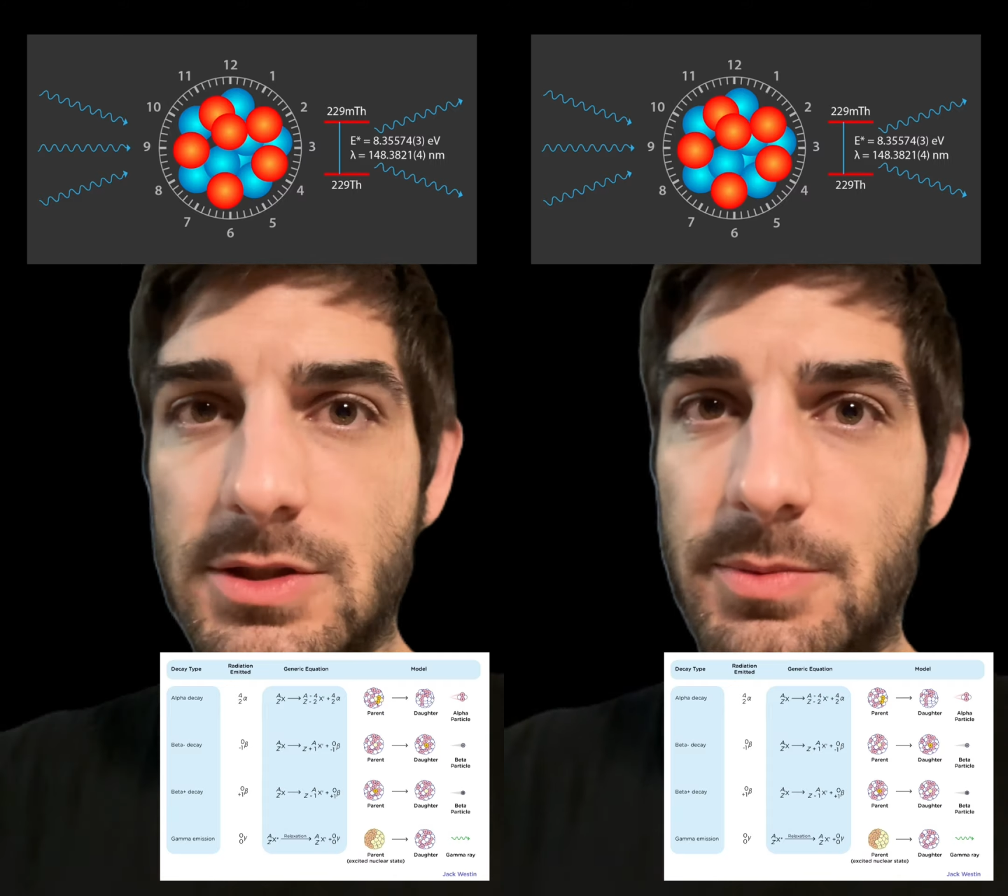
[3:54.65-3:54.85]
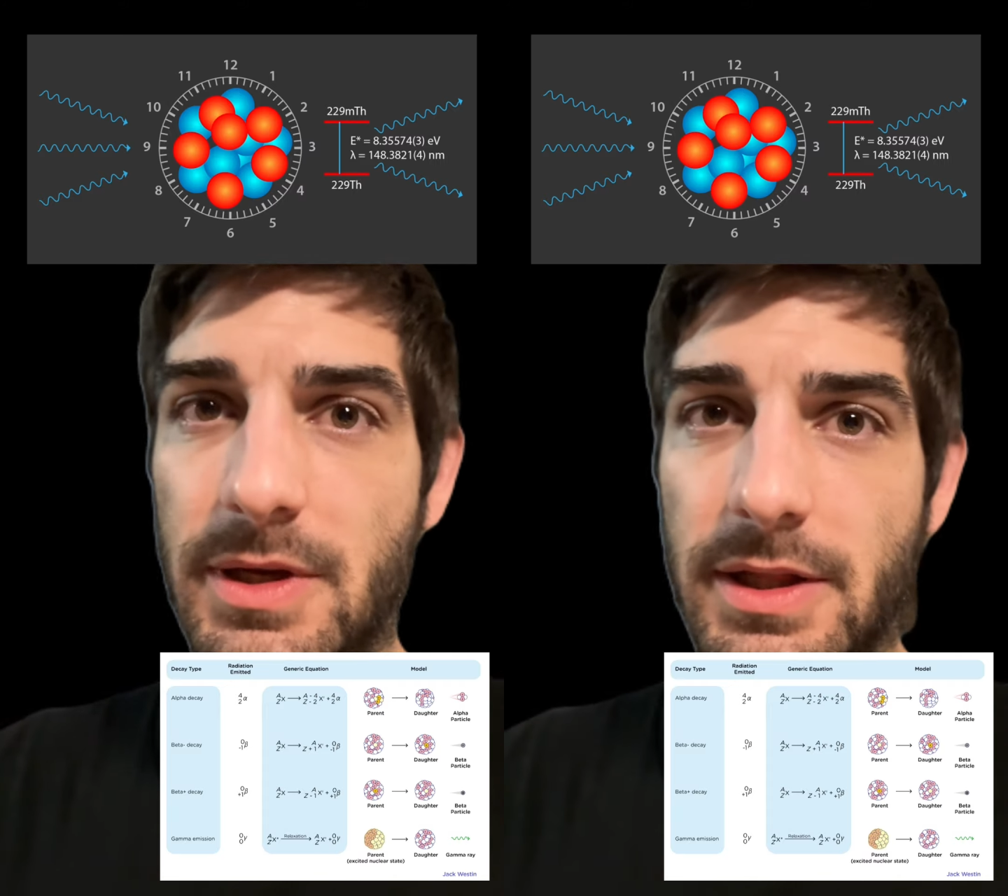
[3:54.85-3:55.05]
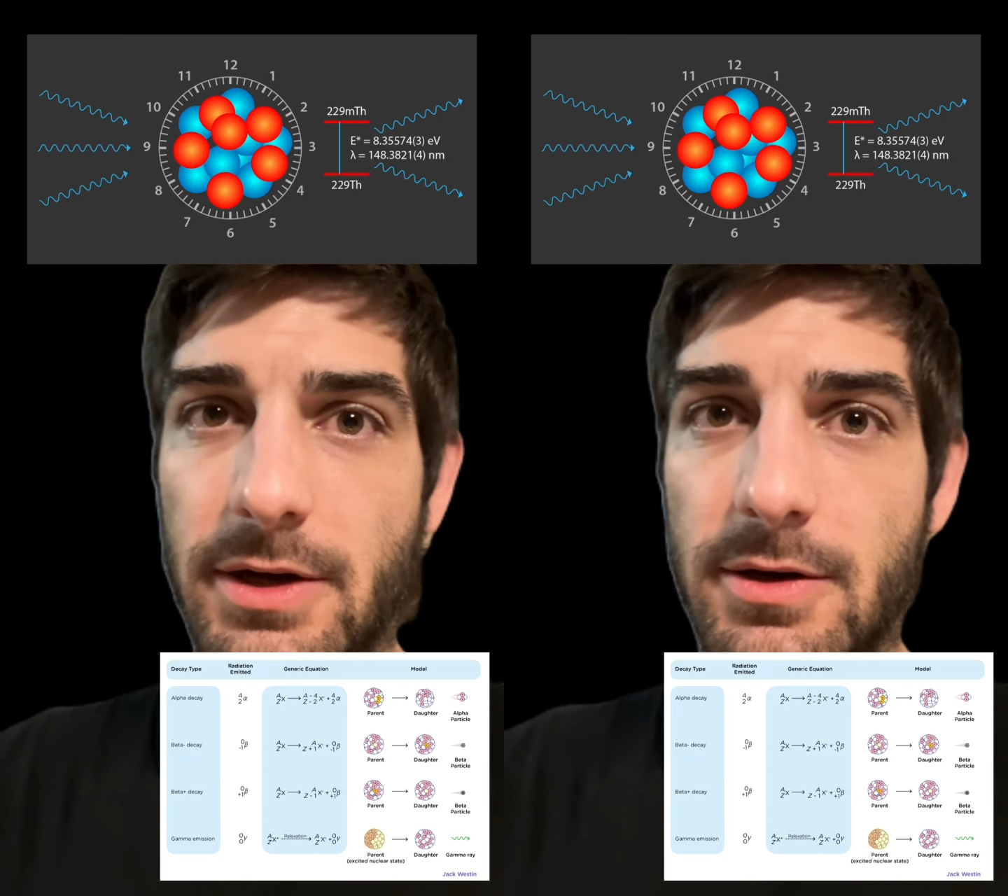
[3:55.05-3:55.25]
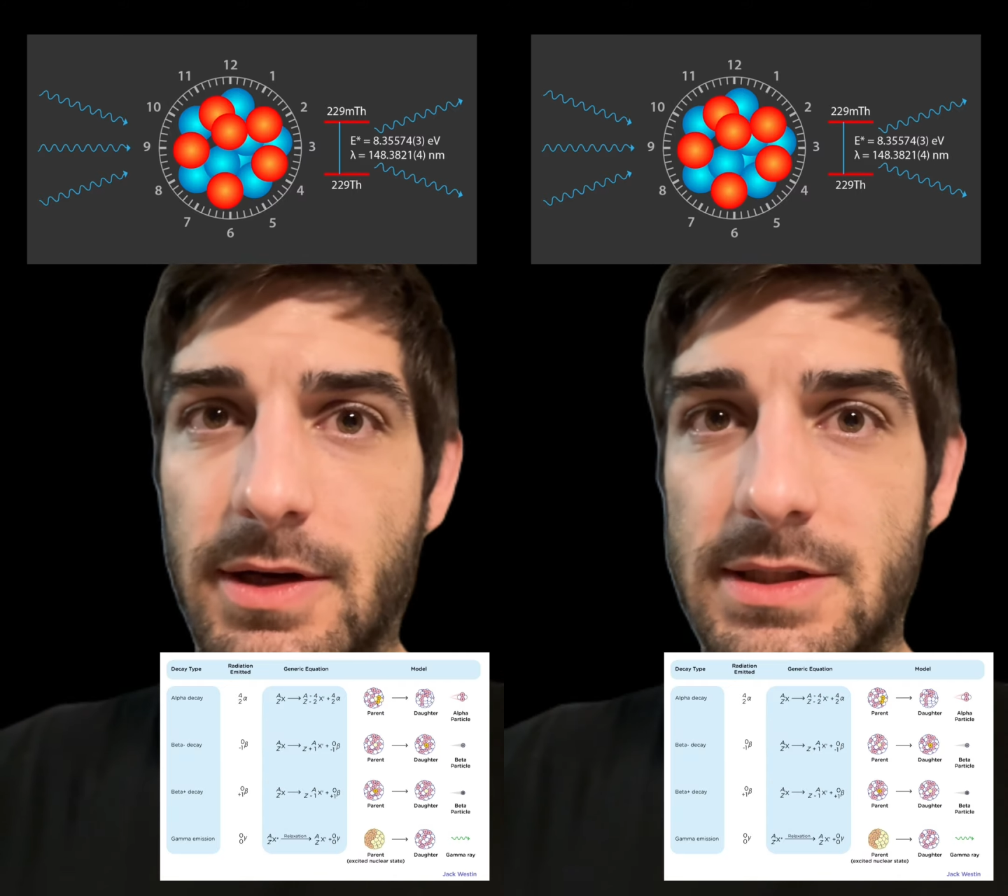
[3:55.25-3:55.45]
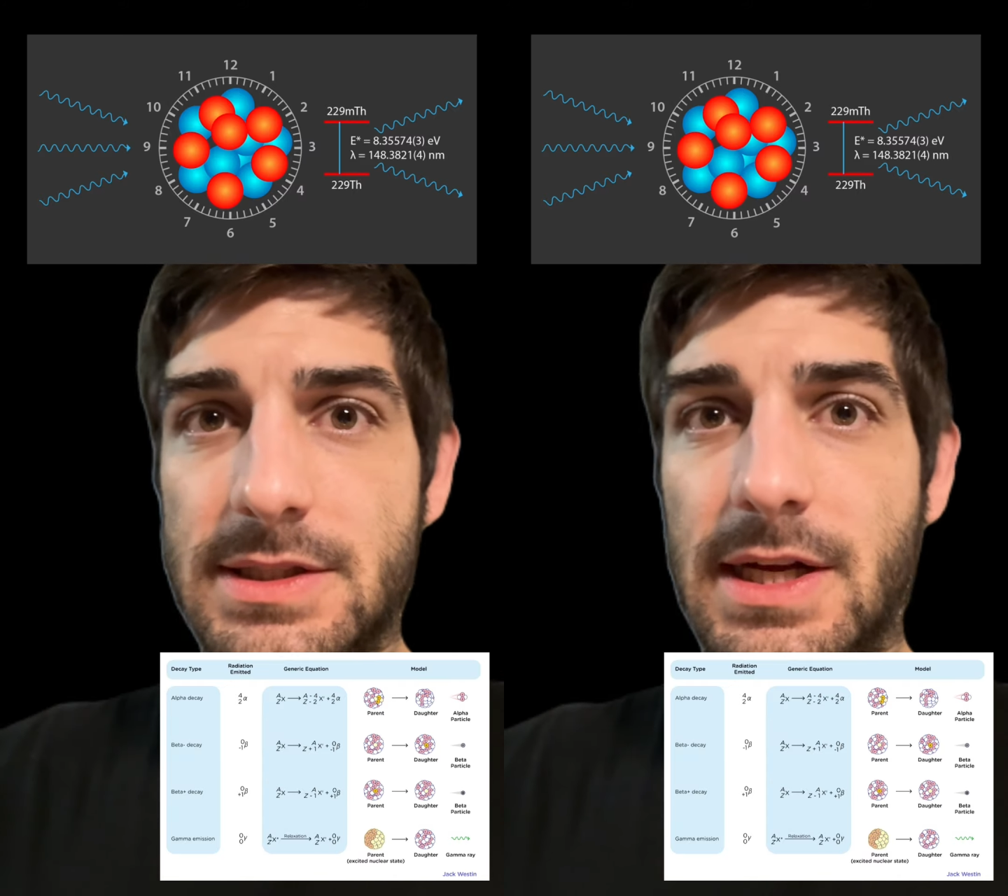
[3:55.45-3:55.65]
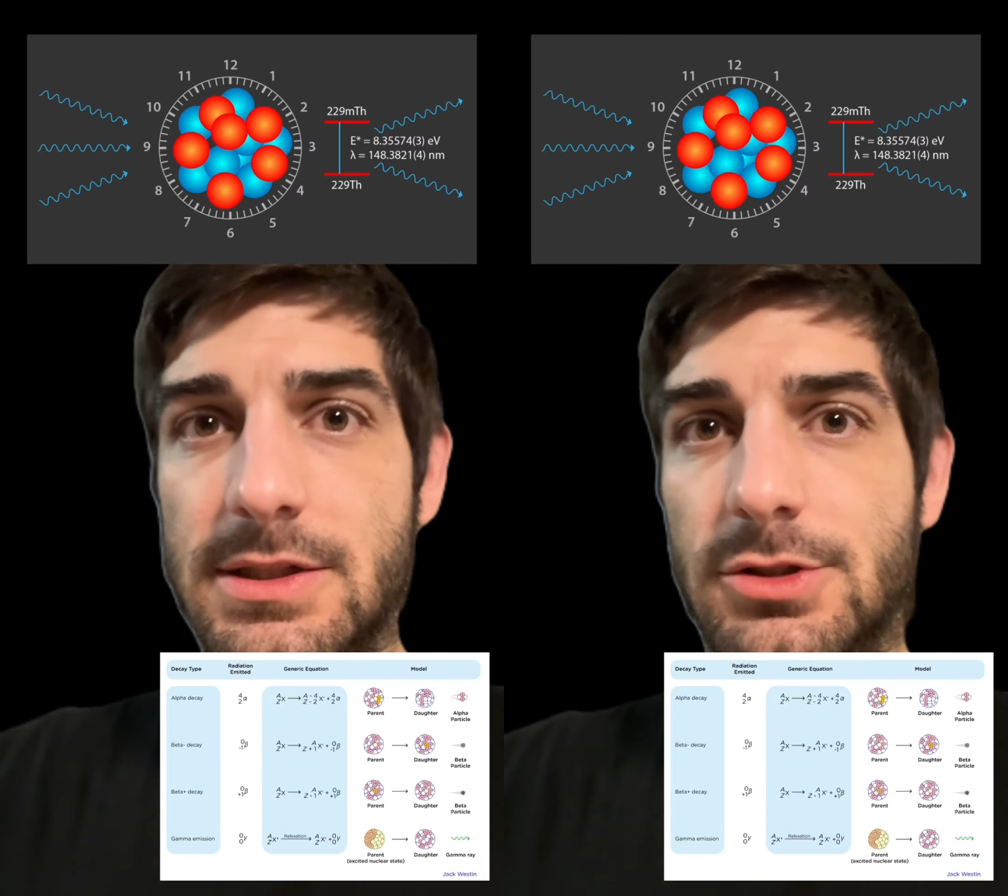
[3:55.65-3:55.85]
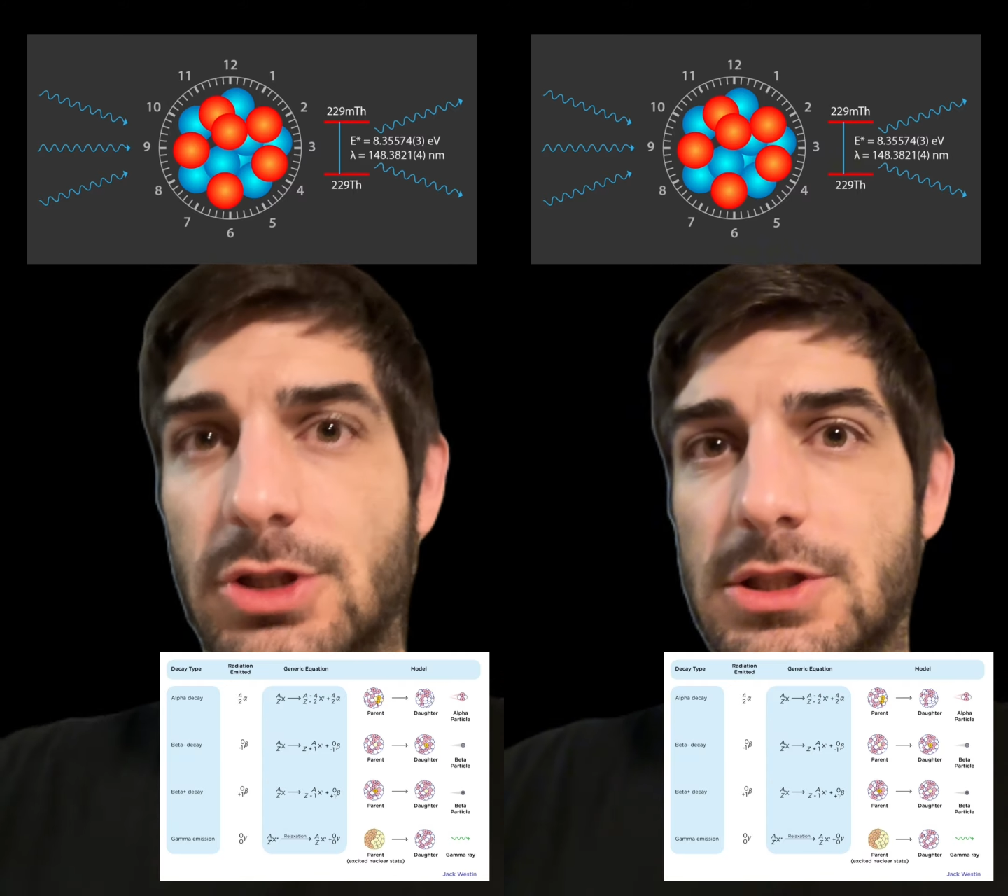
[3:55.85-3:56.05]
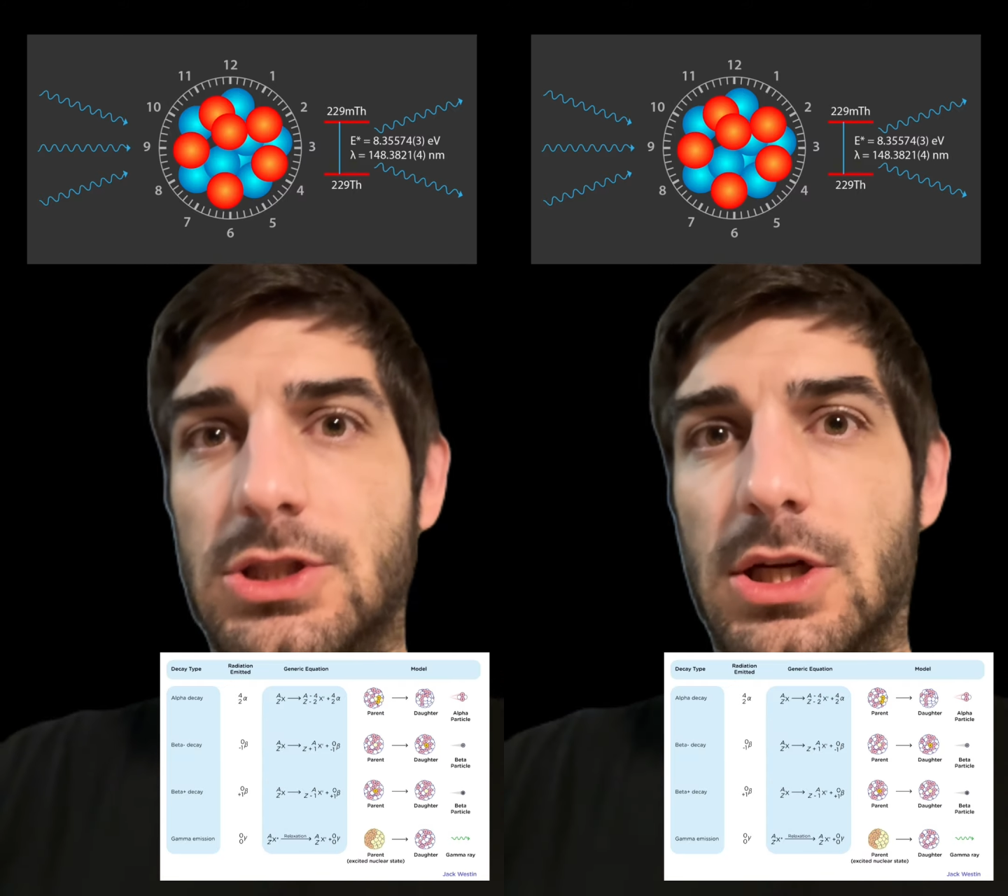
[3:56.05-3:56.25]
To be clear, it's not just